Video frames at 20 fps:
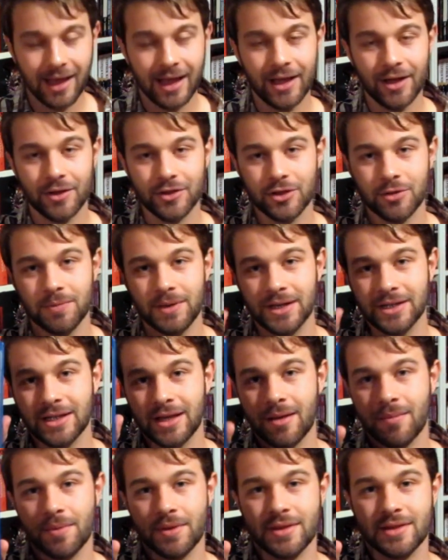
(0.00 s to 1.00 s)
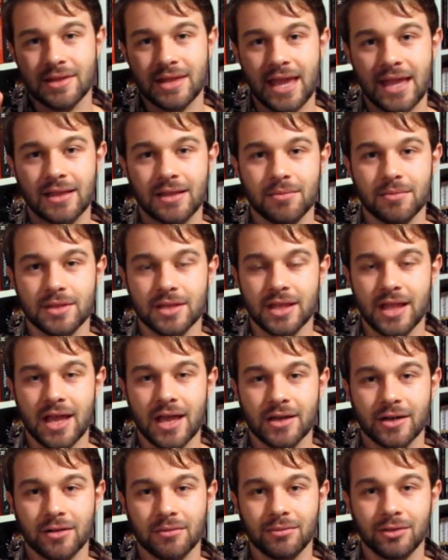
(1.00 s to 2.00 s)
I also picked up Salem's
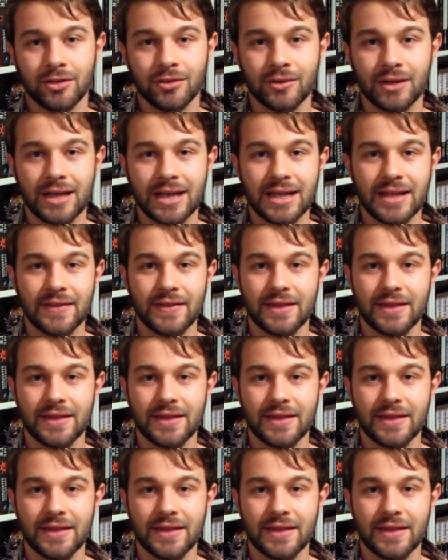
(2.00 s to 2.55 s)
Lot on Blu-ray.